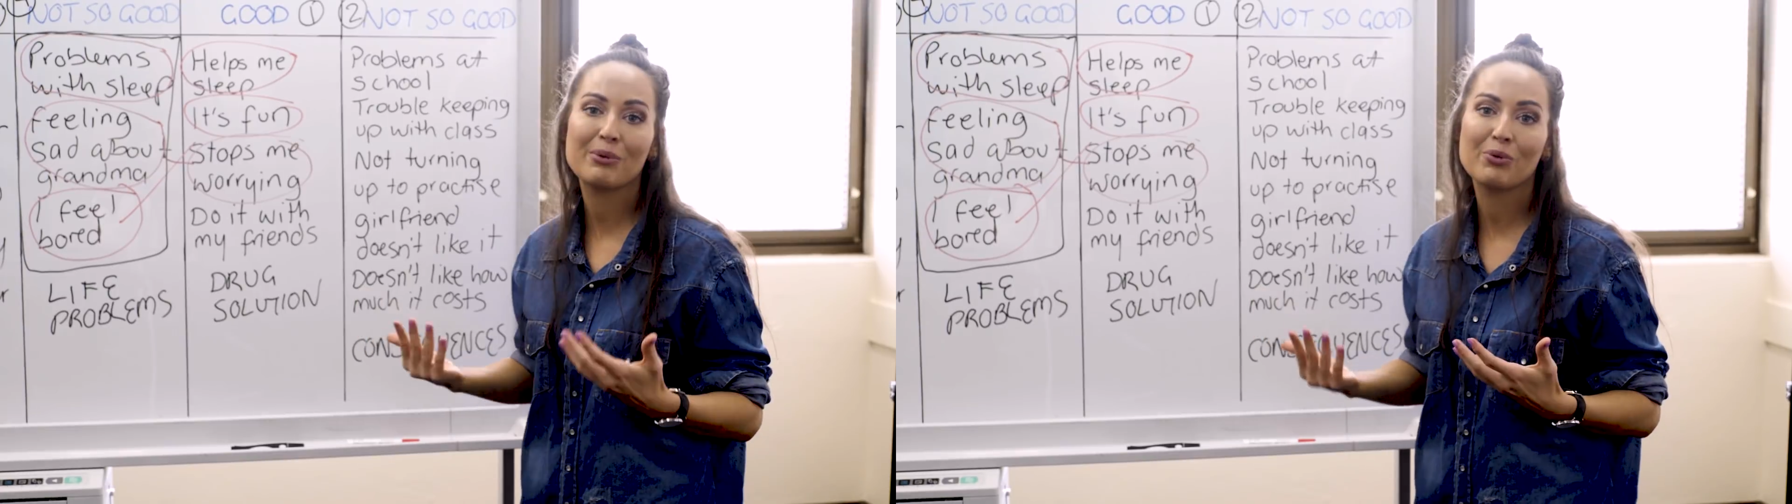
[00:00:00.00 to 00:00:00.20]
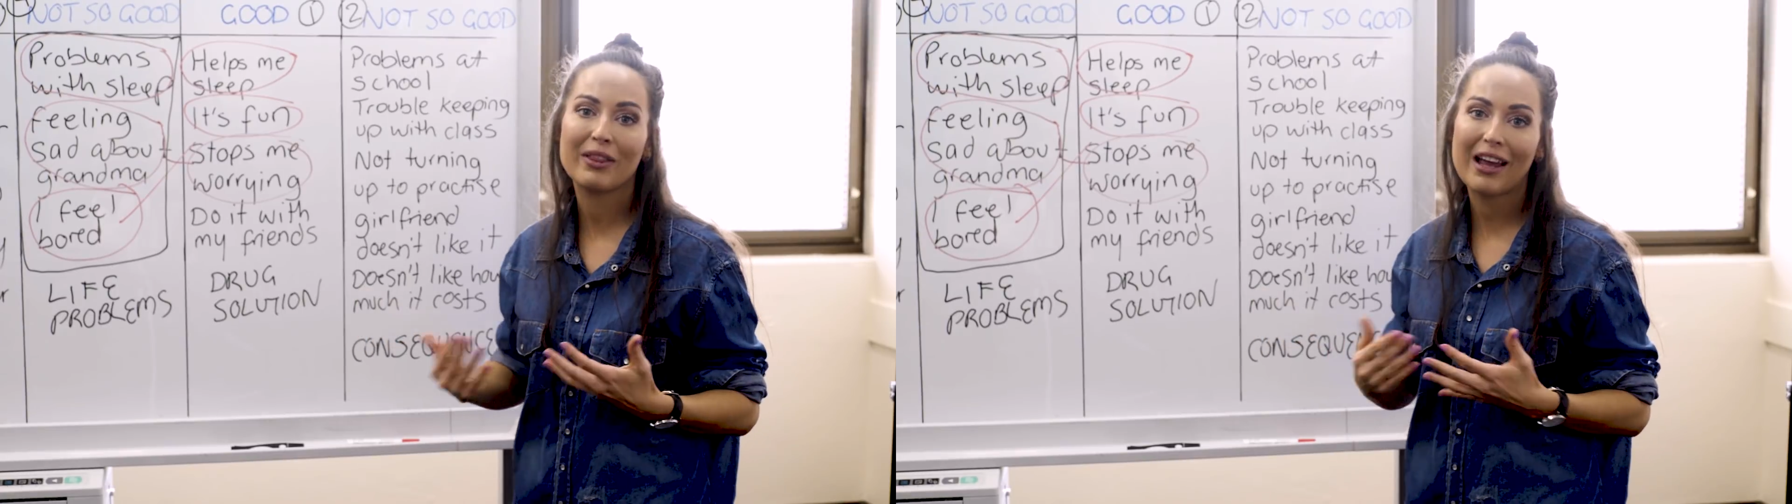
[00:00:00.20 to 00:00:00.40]

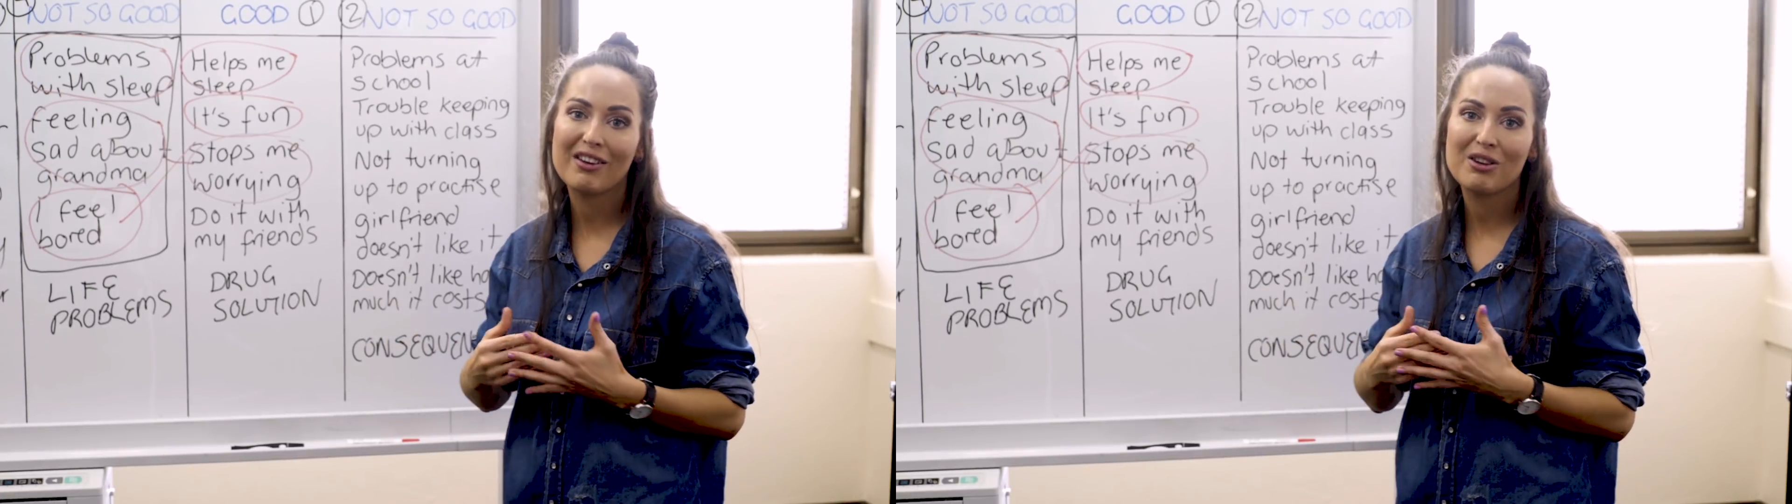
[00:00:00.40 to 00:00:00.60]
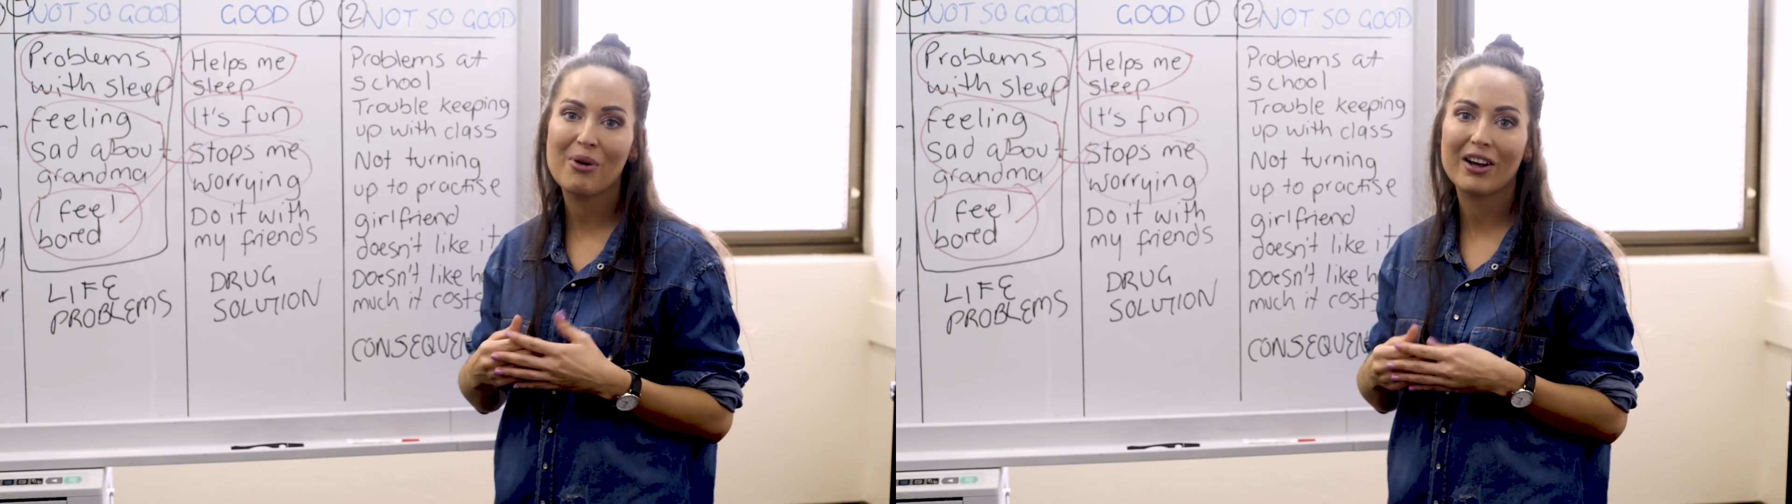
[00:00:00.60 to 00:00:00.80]
with how
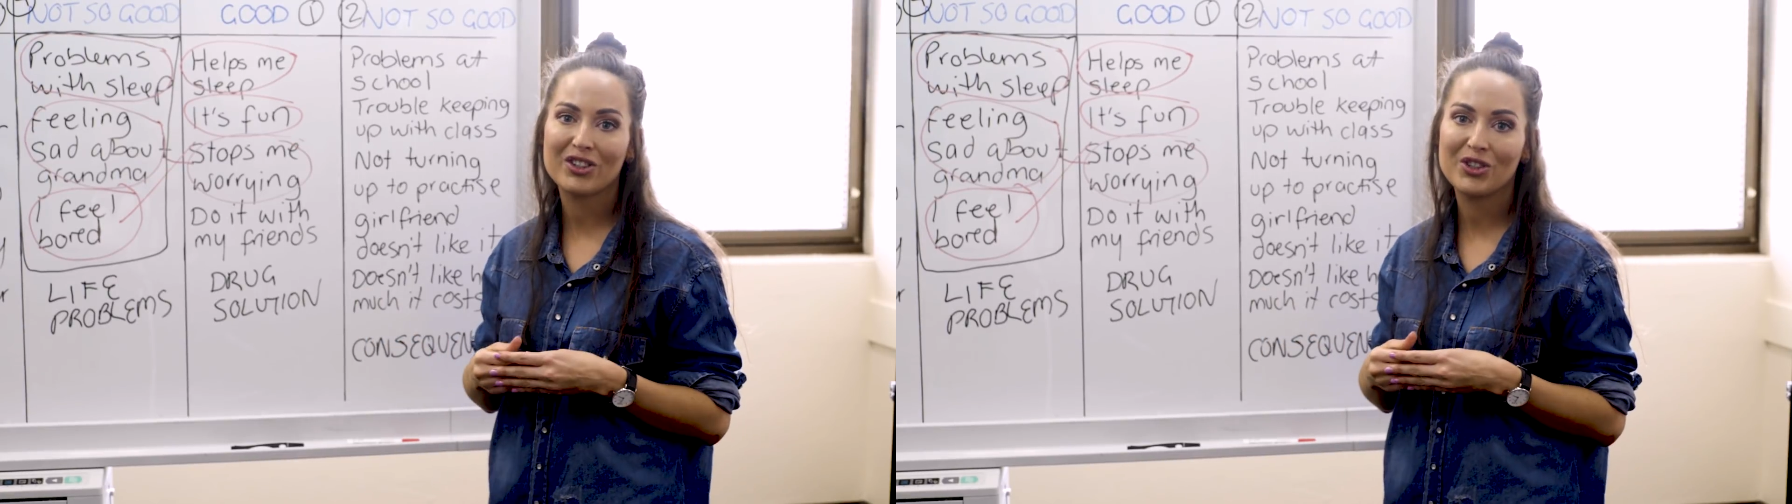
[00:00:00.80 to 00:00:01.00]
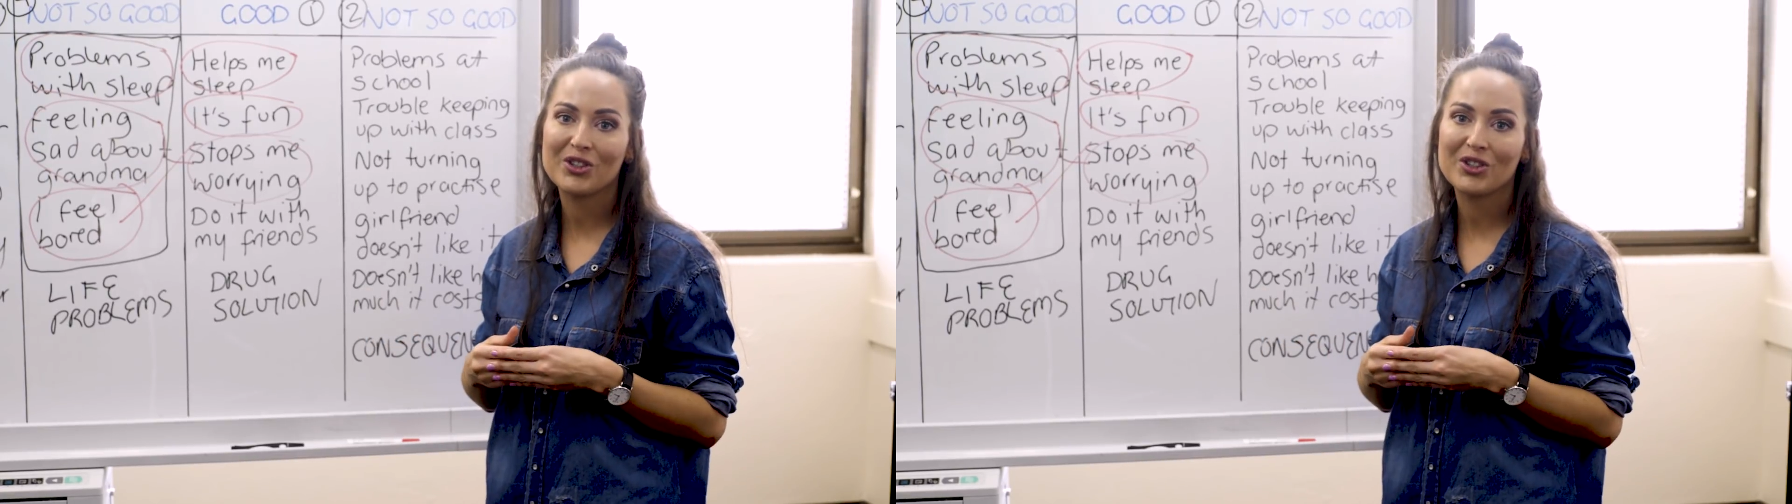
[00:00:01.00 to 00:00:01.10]
you might choose